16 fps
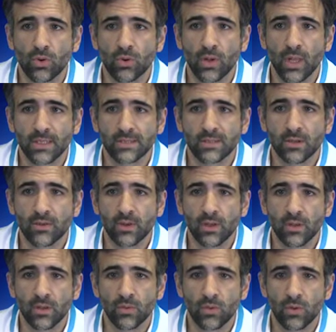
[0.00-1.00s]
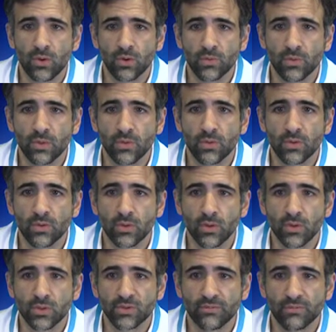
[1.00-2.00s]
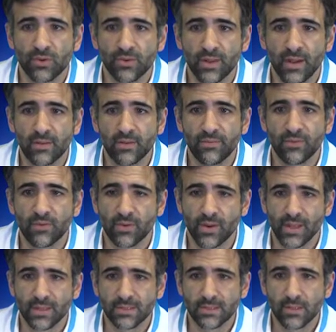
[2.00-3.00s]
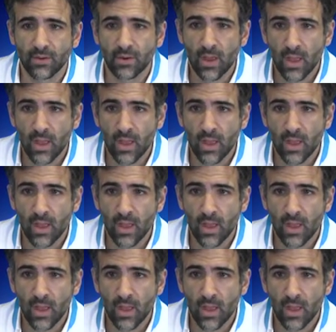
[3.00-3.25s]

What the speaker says: cancer in the world with third cause of mortality for cancer,